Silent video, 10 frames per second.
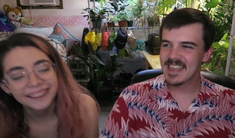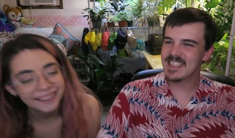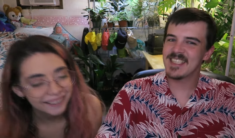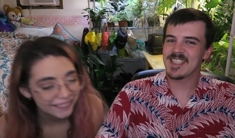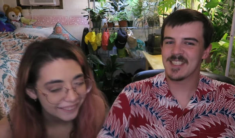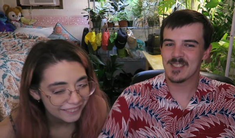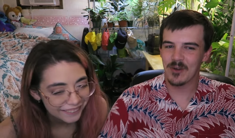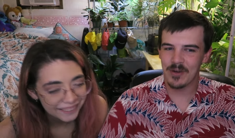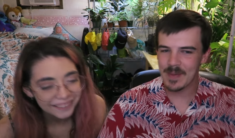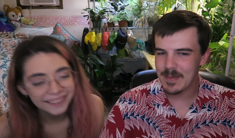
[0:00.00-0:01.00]
Speaker 1: it's just a
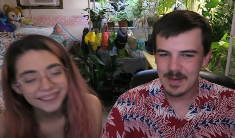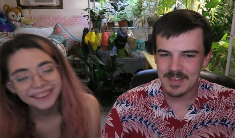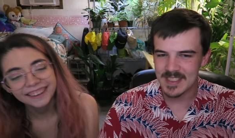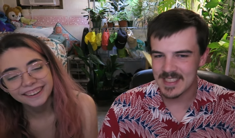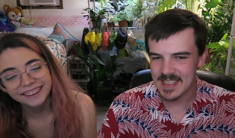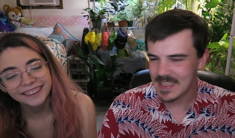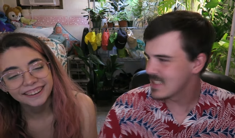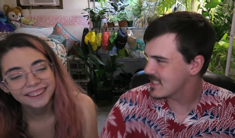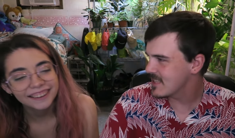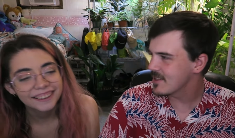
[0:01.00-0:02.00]
store. Maybe even C.
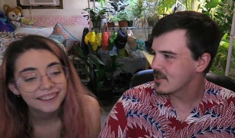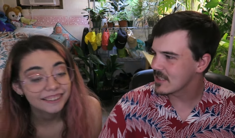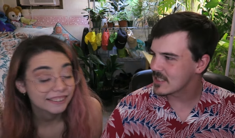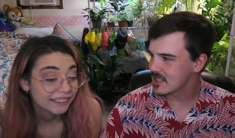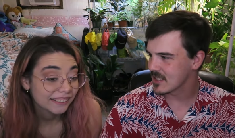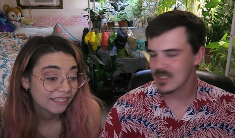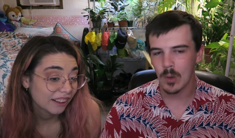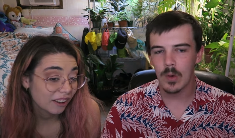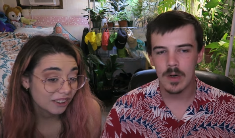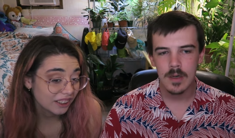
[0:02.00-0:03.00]
It's literally just a
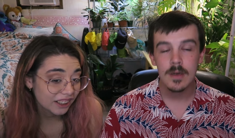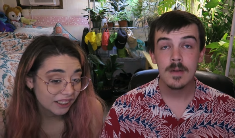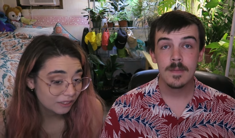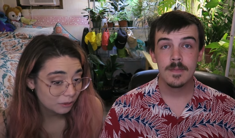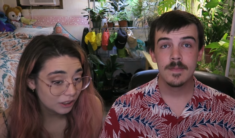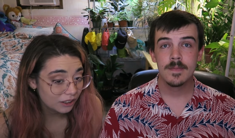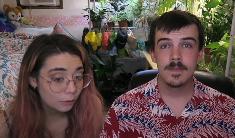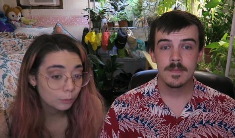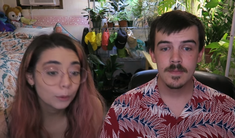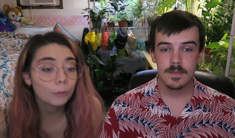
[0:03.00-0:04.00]
store.
Speaker 2: Okay,
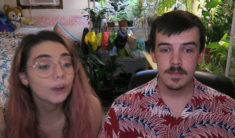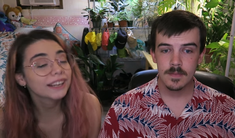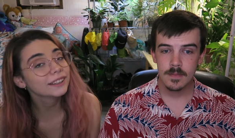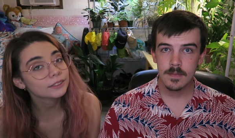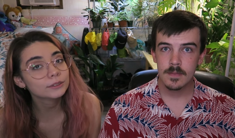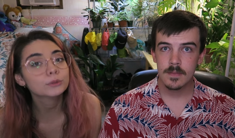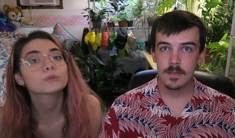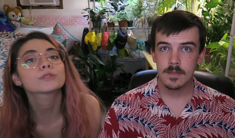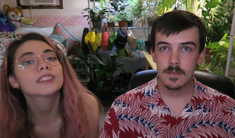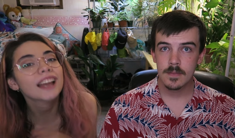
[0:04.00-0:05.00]
well, but what
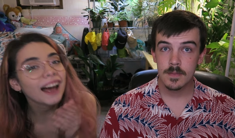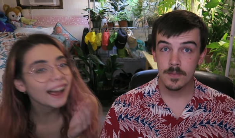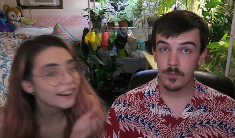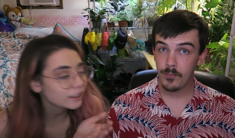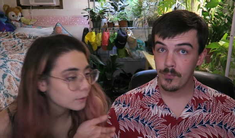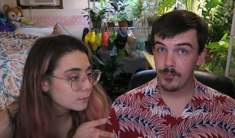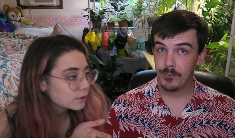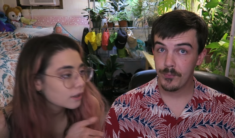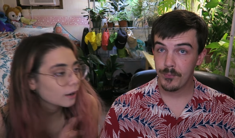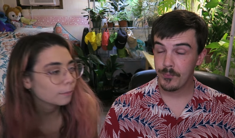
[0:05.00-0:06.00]
the
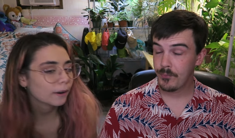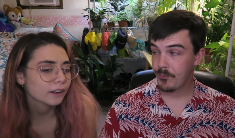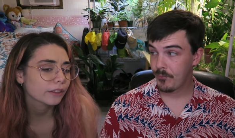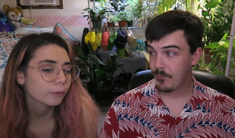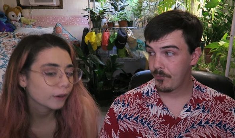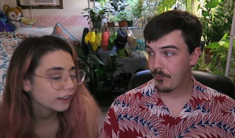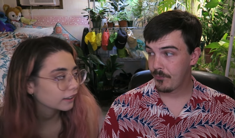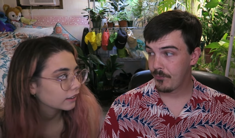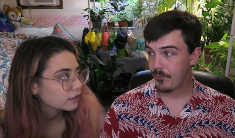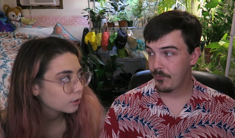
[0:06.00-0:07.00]
items are part of the
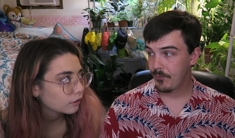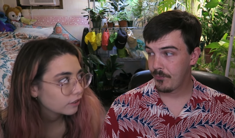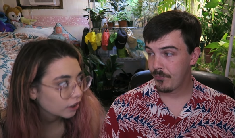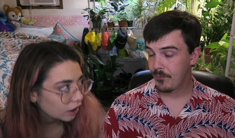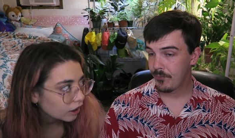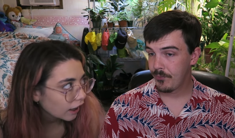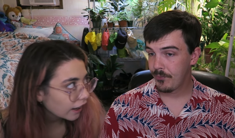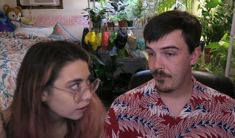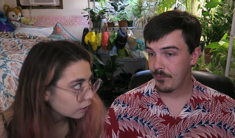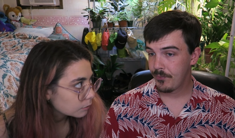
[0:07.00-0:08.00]
ranking. So if they're good
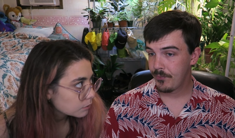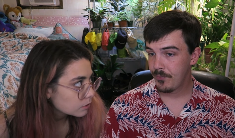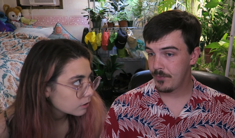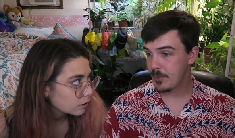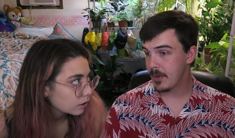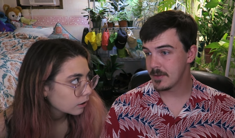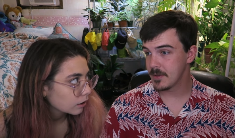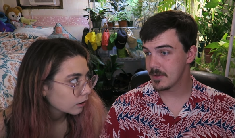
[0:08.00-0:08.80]
items,
Speaker 1: it depends on